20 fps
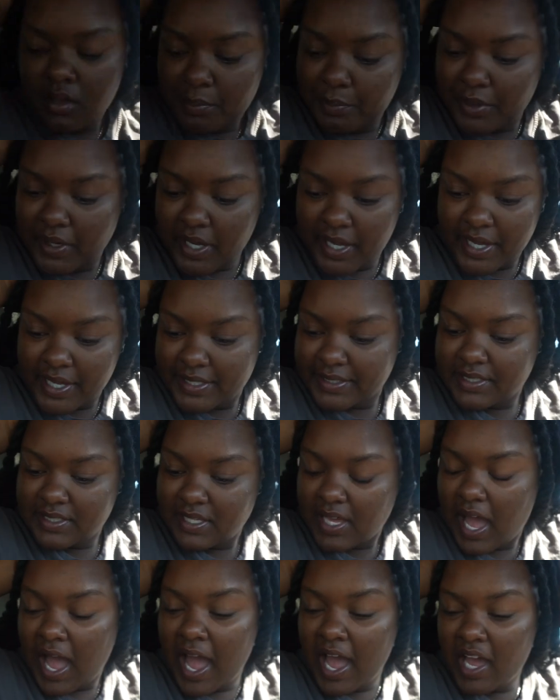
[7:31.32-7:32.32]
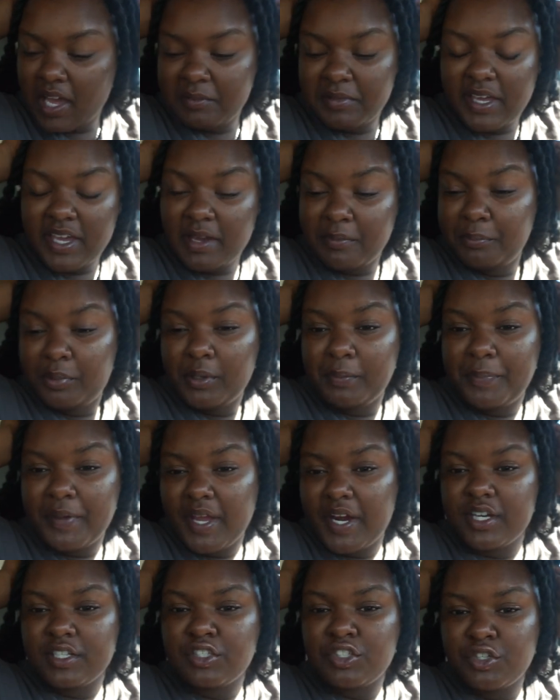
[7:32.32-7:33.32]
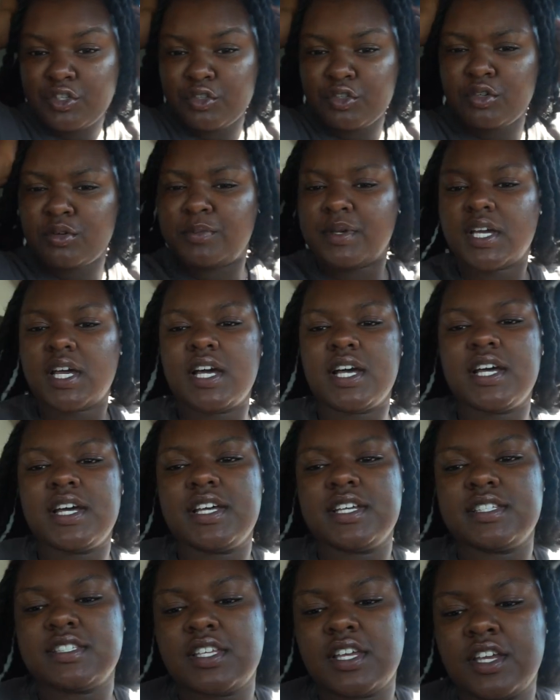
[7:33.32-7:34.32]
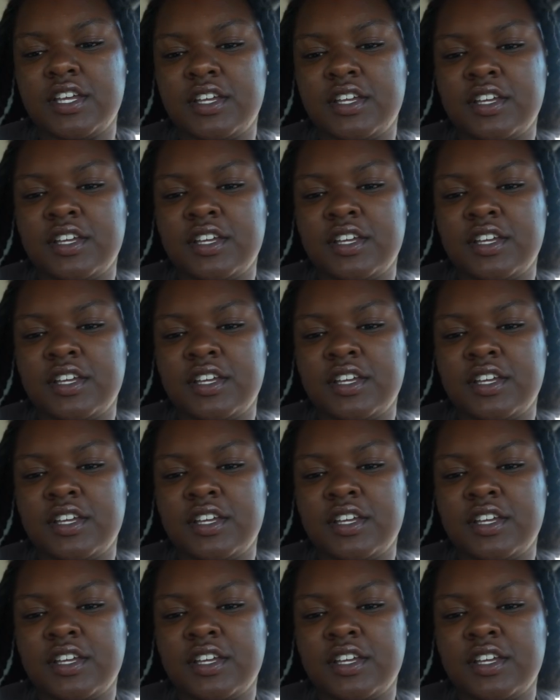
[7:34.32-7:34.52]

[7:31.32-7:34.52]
But I am prepared too because